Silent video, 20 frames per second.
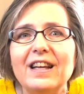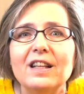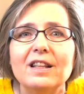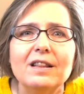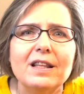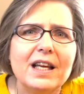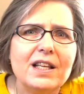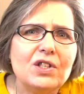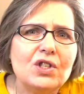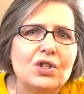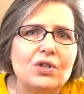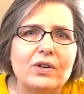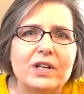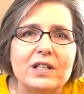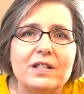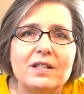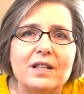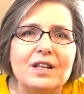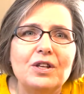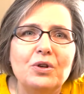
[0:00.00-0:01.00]
Less
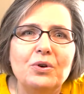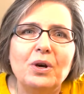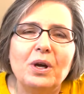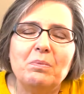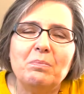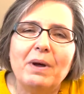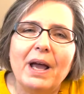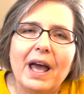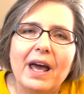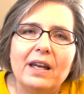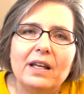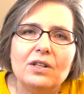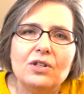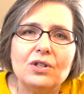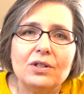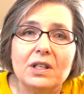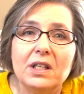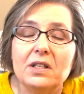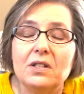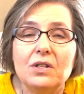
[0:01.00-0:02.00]
stress than you can manage
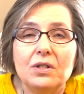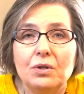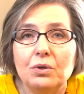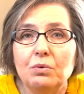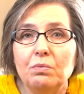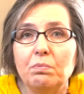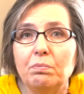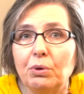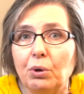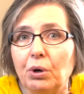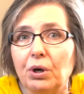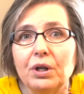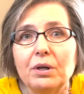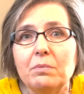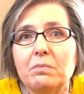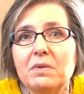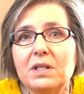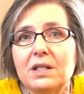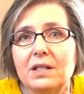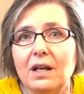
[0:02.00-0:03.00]
leads to
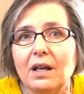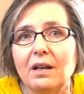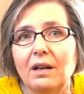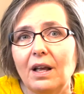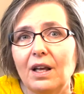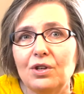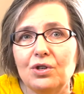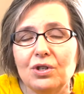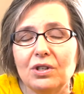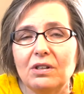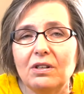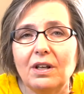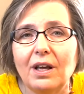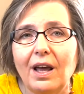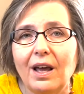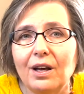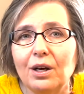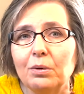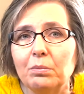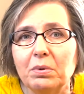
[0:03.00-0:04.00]
boredom, stagnation,
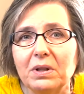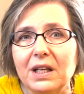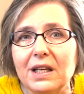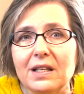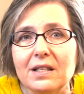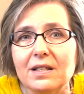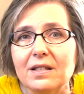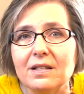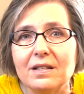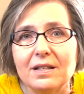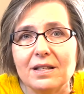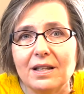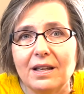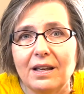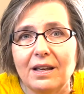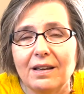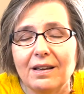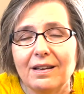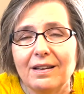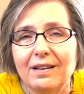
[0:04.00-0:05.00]
and complacency.